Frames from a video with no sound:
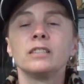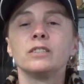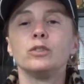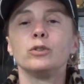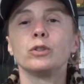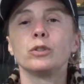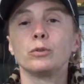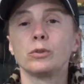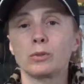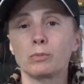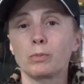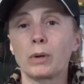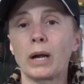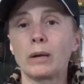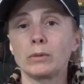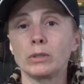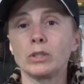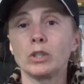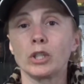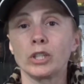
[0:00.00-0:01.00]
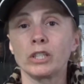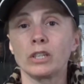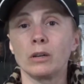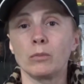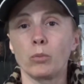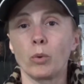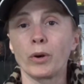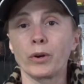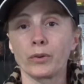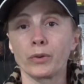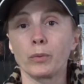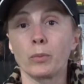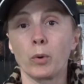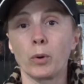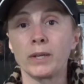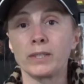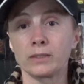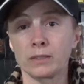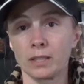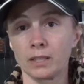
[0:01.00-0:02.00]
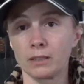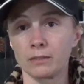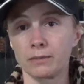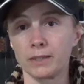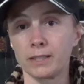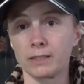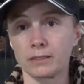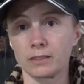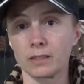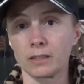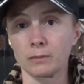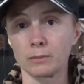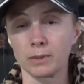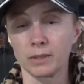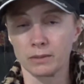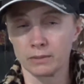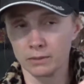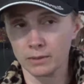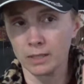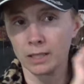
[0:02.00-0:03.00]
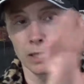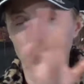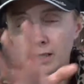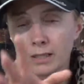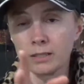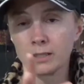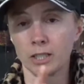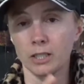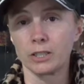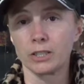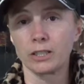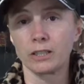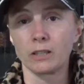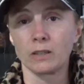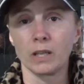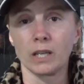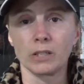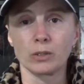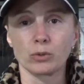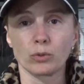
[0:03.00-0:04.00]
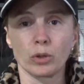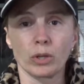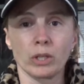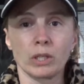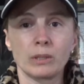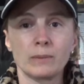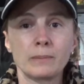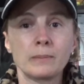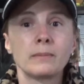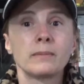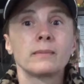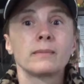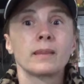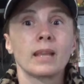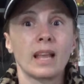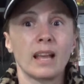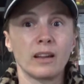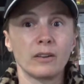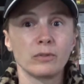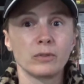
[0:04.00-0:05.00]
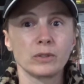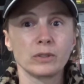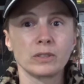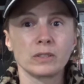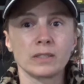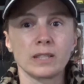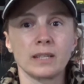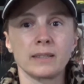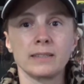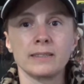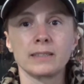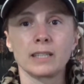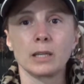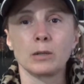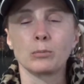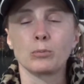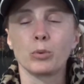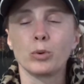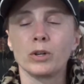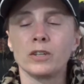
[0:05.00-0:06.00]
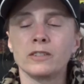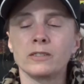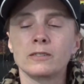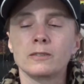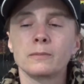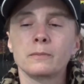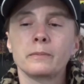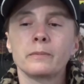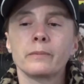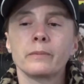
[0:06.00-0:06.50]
You could probably look up where the points on the face are, but I did the line drawing, emphasis on these 8 points.